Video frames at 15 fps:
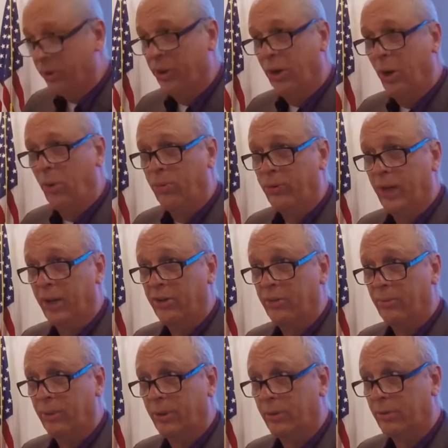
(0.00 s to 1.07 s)
in the Old
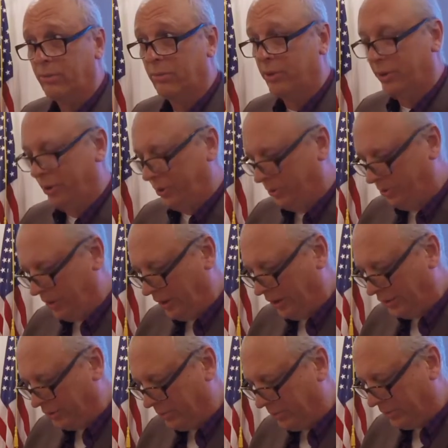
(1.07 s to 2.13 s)
Testament and New
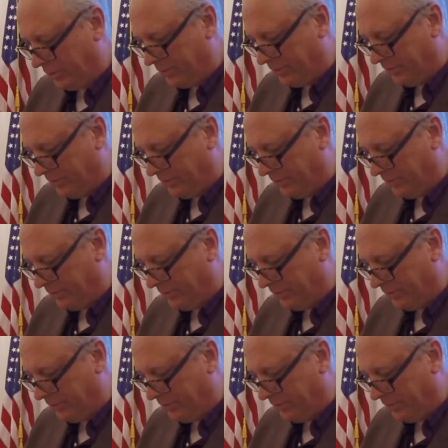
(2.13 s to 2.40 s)
Testament?